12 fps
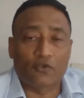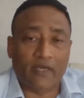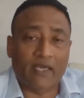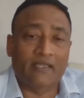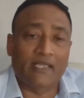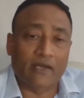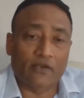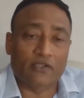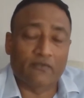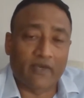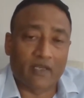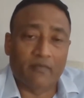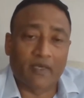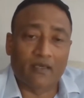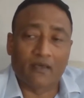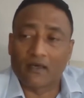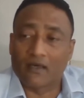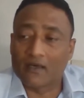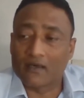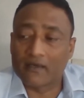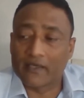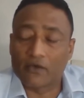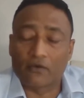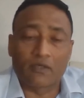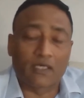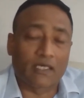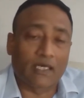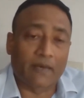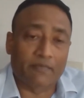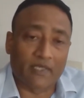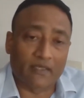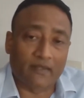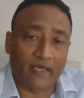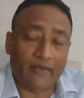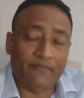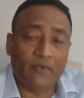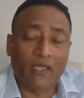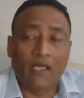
So again, that was a very big, uptick there.